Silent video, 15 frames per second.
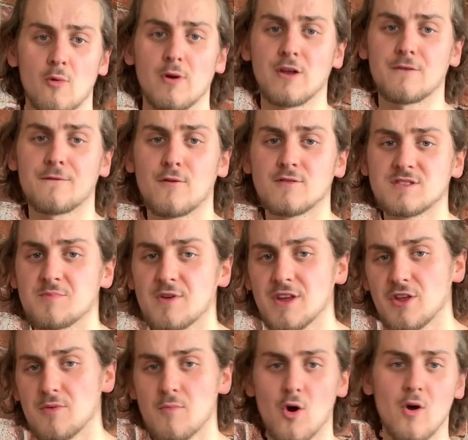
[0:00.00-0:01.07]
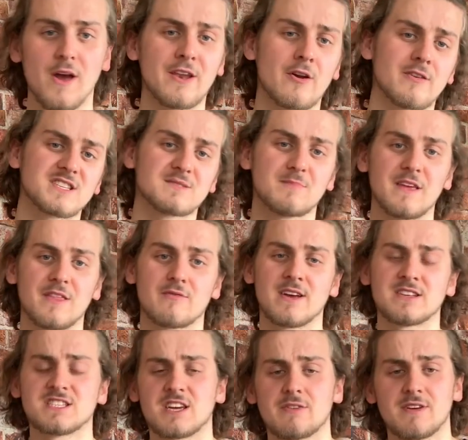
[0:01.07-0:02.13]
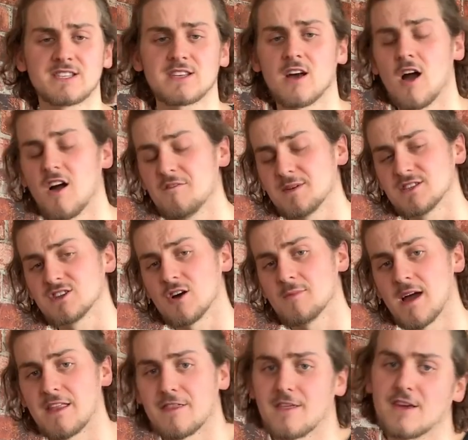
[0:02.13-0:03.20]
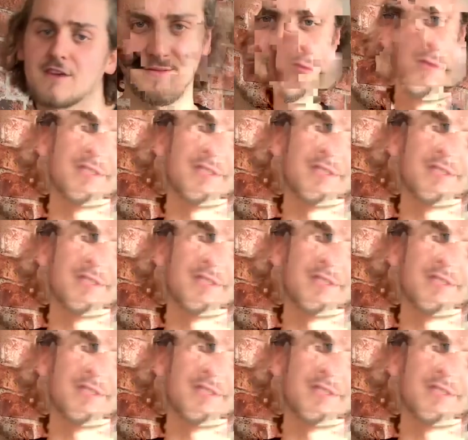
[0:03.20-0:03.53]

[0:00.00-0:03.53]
We look forward to bringing you more in our Explain the Range series. I've been Tom, and thank you for